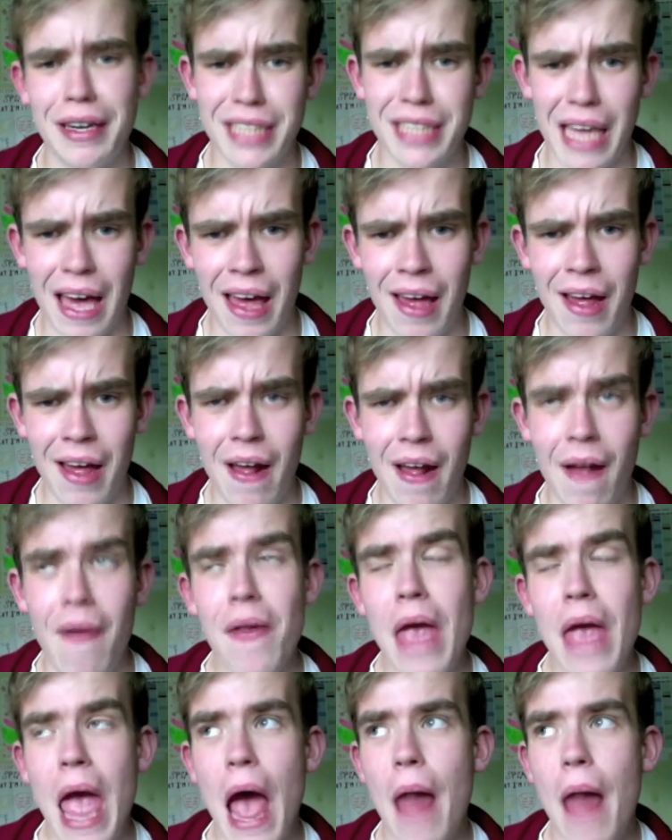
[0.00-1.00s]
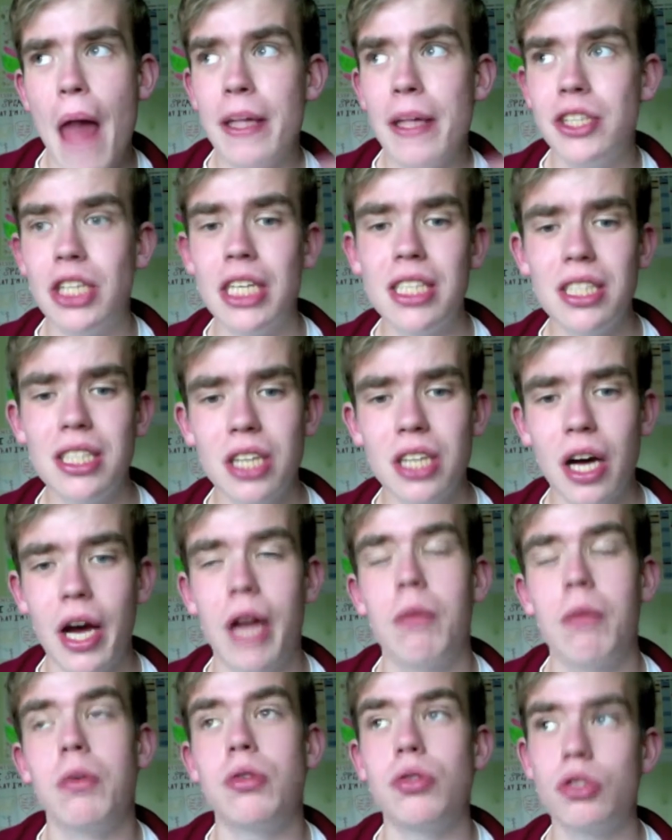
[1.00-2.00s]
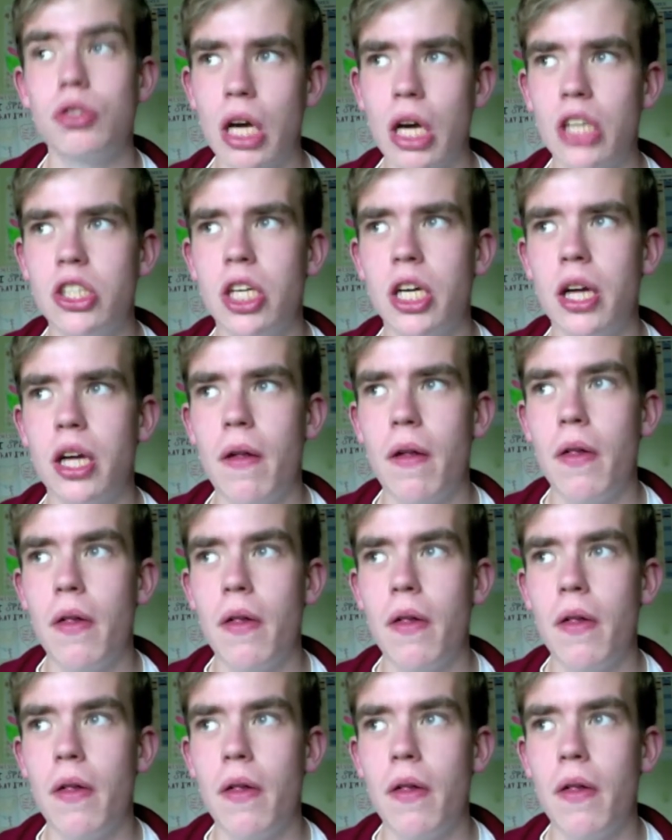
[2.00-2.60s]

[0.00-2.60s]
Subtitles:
yeah. And then Jason died, which was tragic.